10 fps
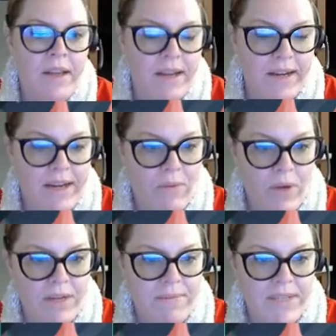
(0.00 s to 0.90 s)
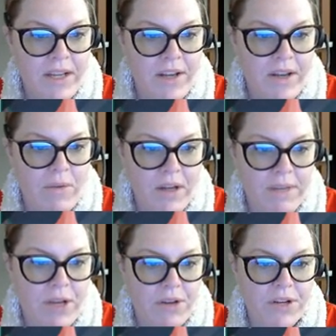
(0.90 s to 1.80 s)
All right, welcome to
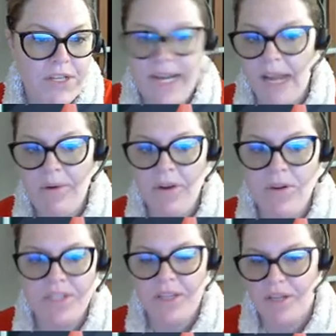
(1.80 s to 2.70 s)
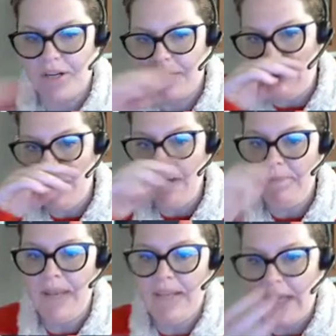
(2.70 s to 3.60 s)
Welcome Coder. Today we're going to learn about what
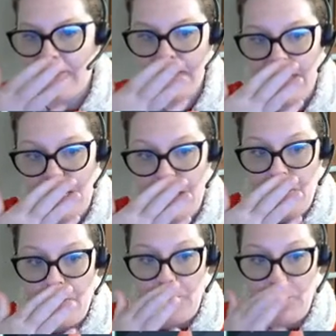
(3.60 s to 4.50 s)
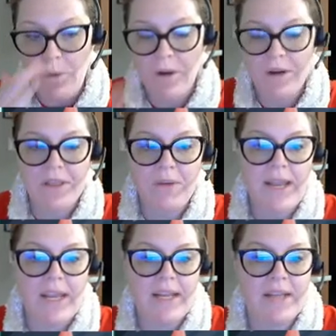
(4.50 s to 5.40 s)
makes everything in the world work the
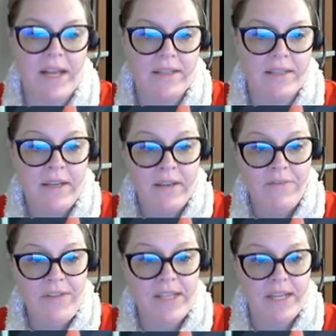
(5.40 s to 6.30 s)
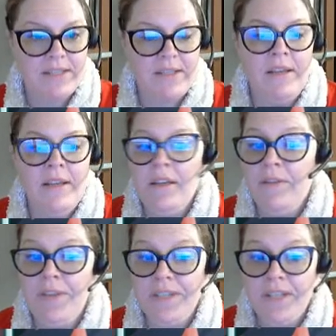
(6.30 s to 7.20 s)
way it does. Physics.
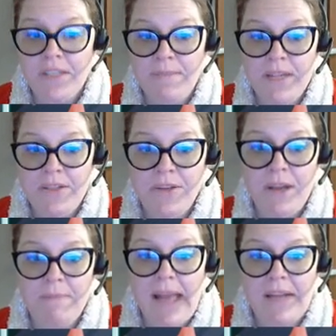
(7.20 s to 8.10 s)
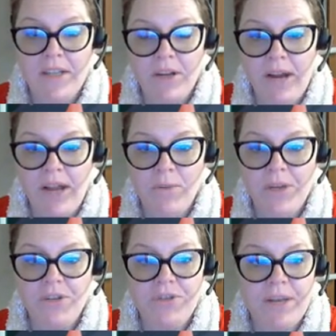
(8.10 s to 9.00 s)
Physics makes you come back to the ground
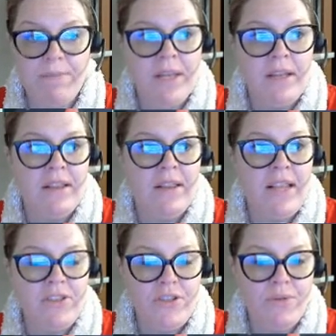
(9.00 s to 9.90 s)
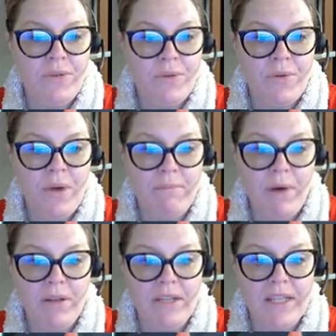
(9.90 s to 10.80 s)
when you jump, lets you throw a
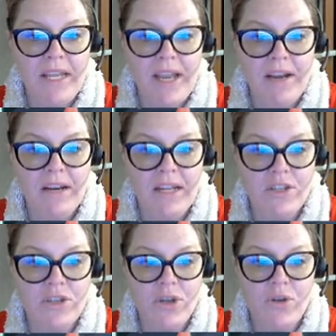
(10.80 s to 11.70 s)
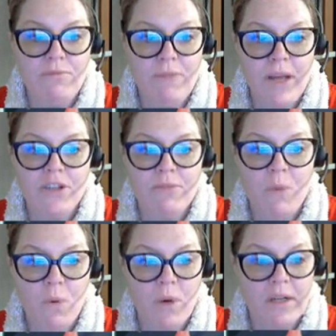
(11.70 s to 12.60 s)
ball into the air, and so much
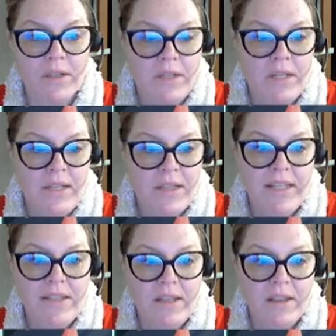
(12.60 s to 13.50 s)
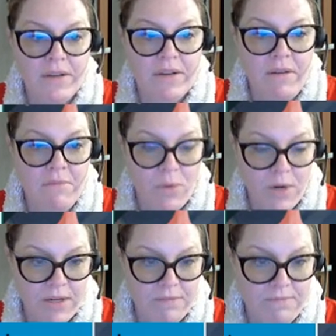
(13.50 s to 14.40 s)
more. Let's learn
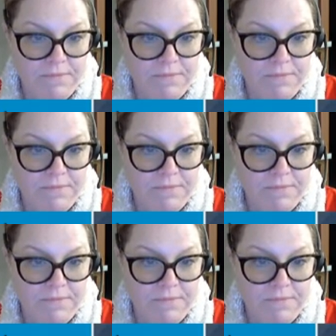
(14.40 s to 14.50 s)
more.